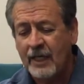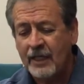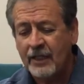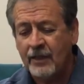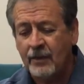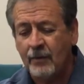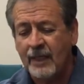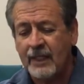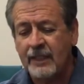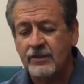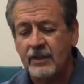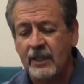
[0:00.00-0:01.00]
You know what?
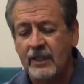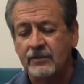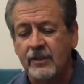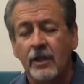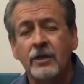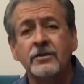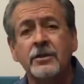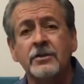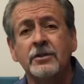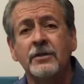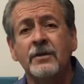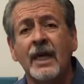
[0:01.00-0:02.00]
As, as long as you
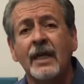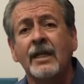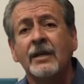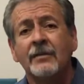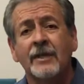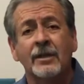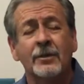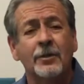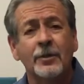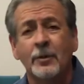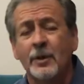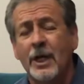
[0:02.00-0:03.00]
do that, the Lord
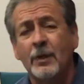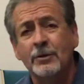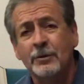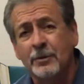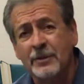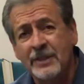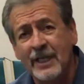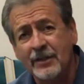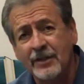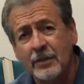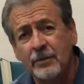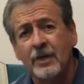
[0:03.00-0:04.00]
will always protect
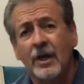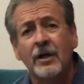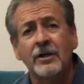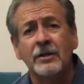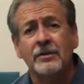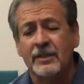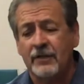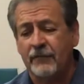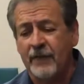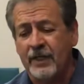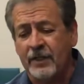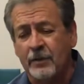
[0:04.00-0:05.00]
you, guard you, and
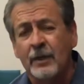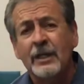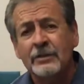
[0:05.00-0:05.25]
defend you.